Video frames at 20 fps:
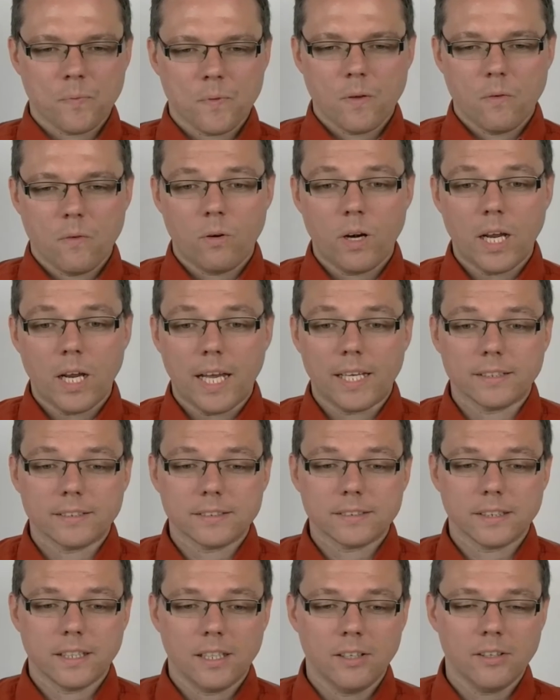Right.
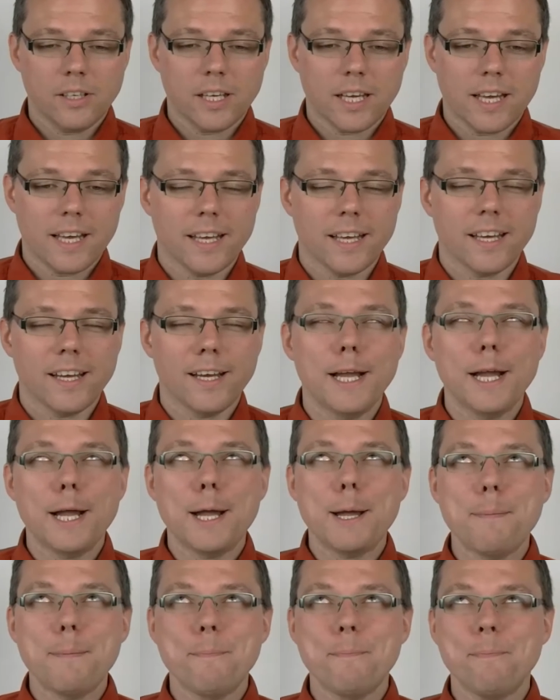Okay.
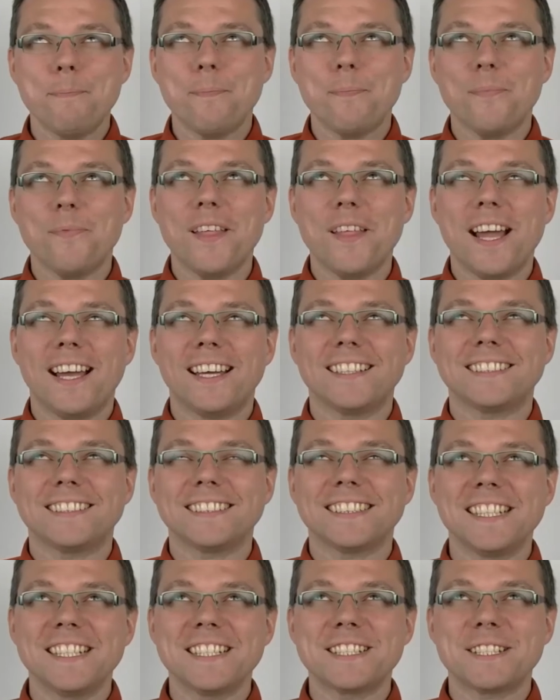That
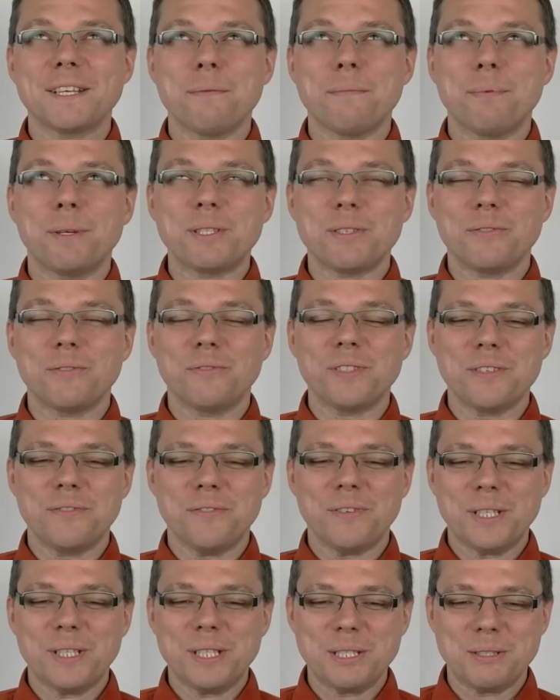is a bit of a
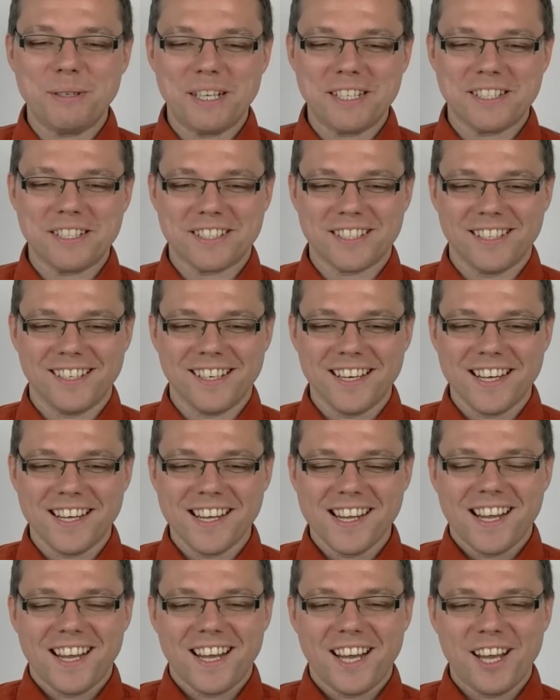difficult question
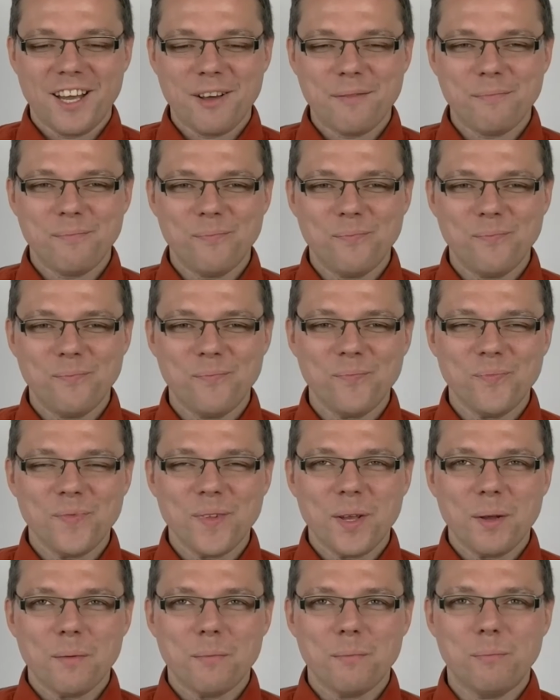
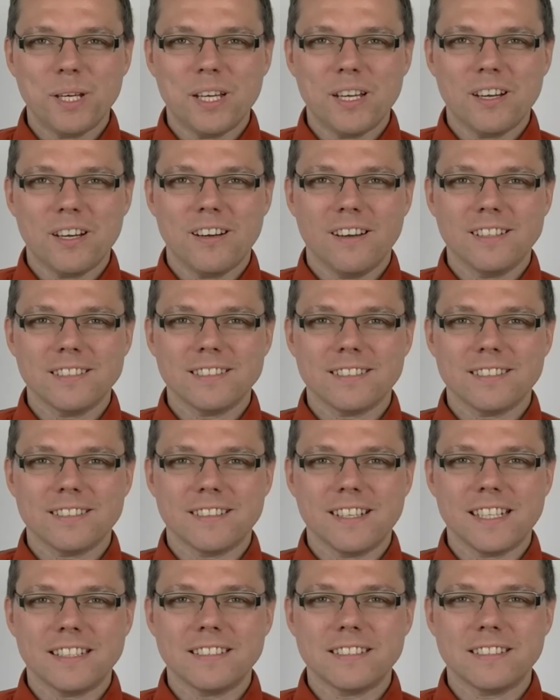because
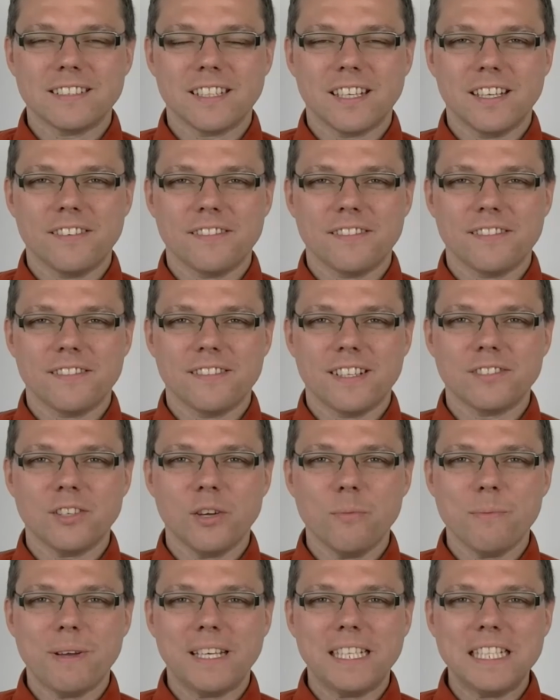there's
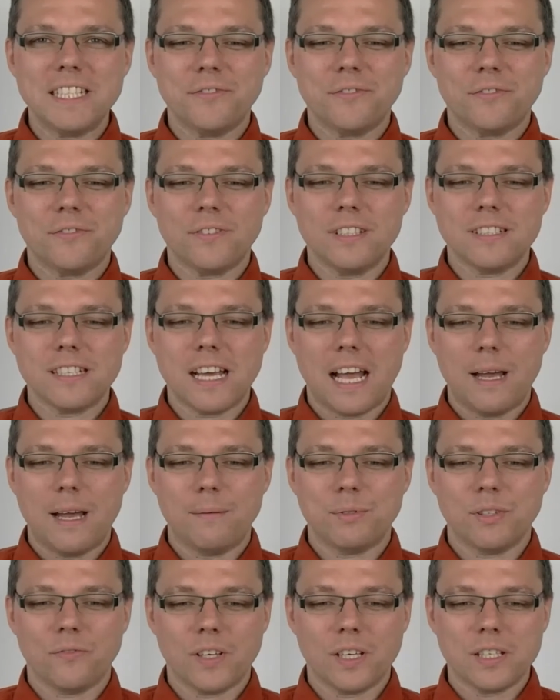so many different
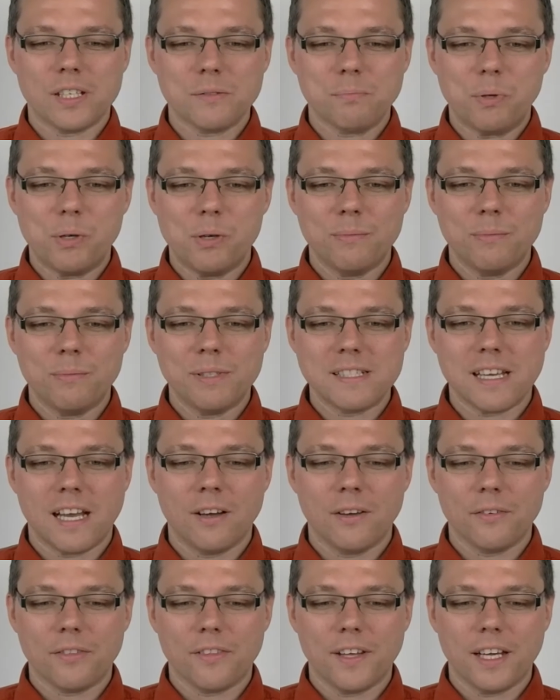types of experiments
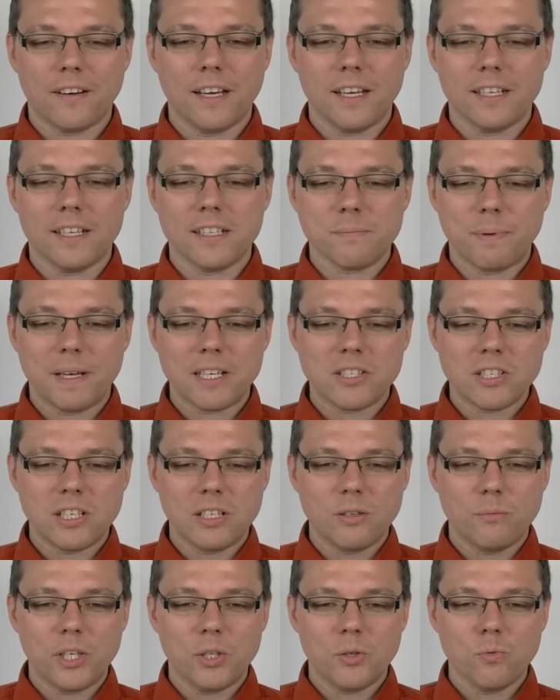out there, and especially
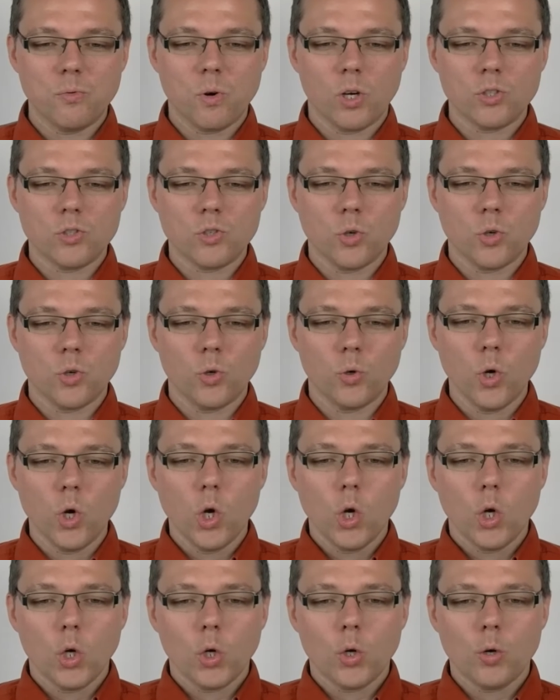when you want to
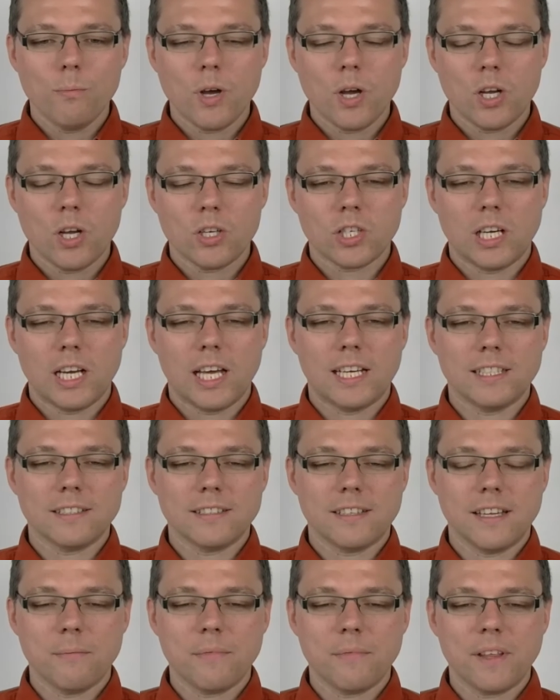commercialize
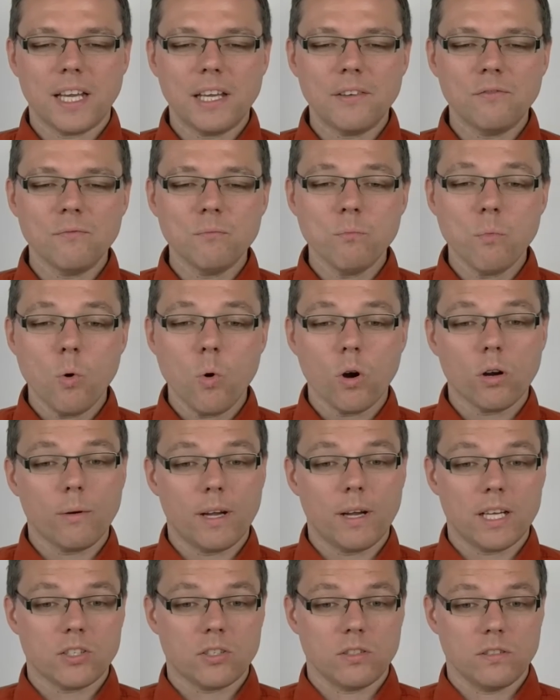them, there are even more
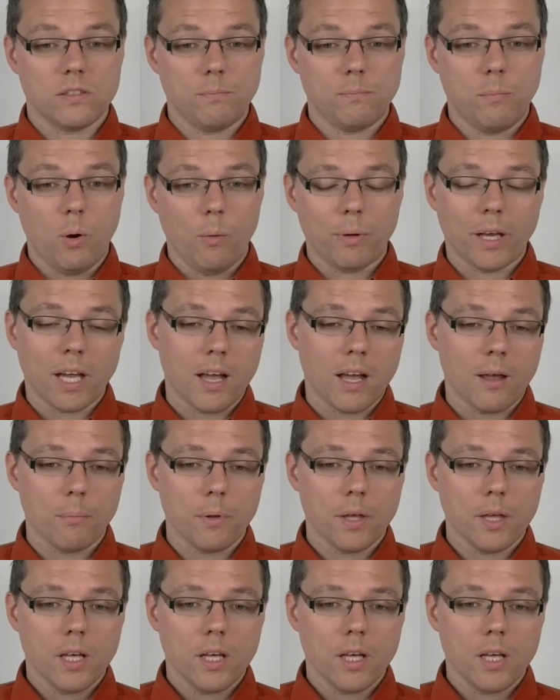questions popping up.